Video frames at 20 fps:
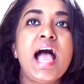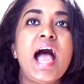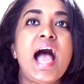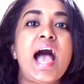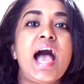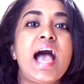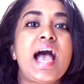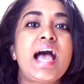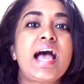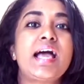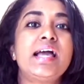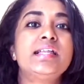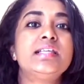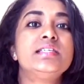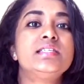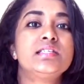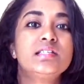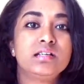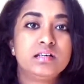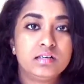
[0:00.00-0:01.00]

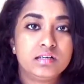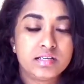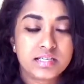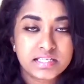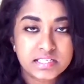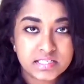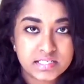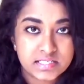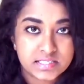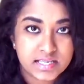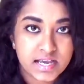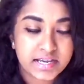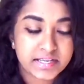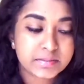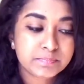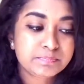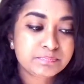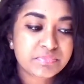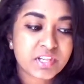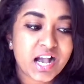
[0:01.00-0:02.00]
and uh,
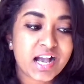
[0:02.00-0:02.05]
InDesign.